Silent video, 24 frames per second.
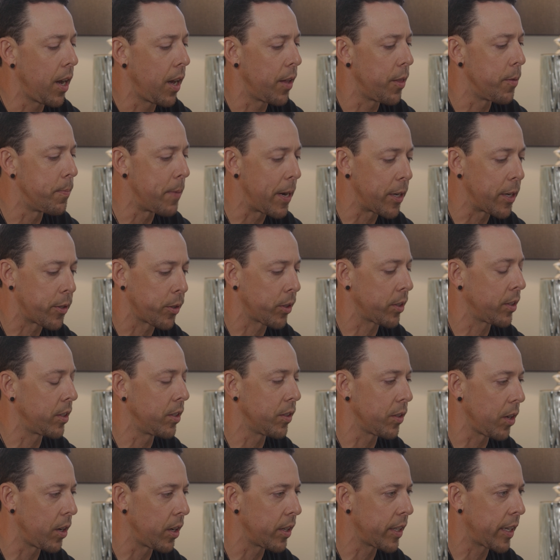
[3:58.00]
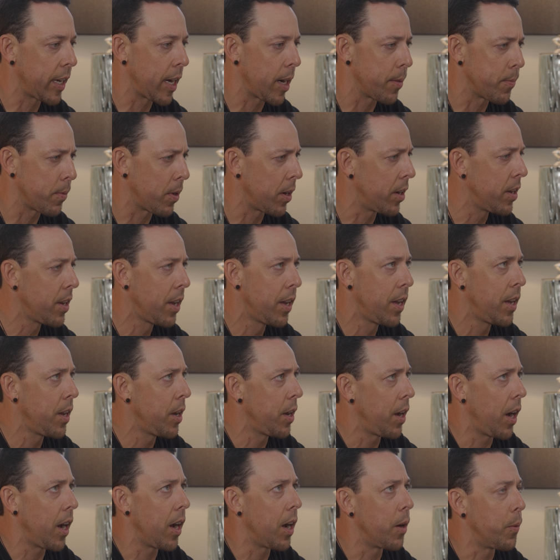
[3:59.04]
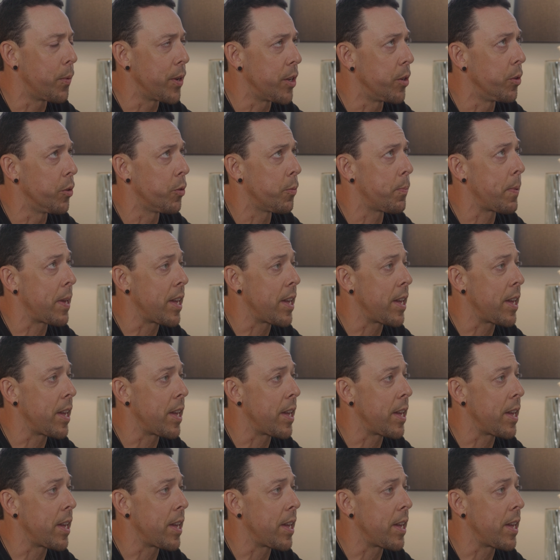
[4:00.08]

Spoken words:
The matrices on camera. We use